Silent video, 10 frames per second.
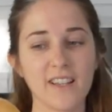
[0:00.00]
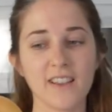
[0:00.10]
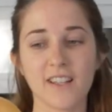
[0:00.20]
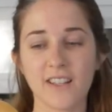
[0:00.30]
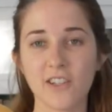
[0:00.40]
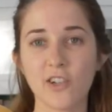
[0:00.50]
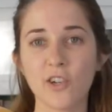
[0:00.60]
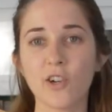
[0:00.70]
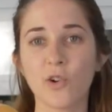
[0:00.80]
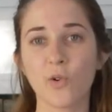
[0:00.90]
They look
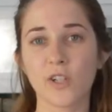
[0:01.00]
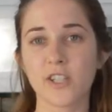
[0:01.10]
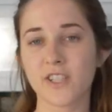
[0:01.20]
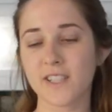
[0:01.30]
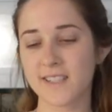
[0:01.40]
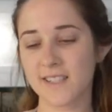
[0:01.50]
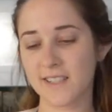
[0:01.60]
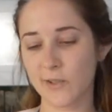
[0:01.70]
gorgeous. They're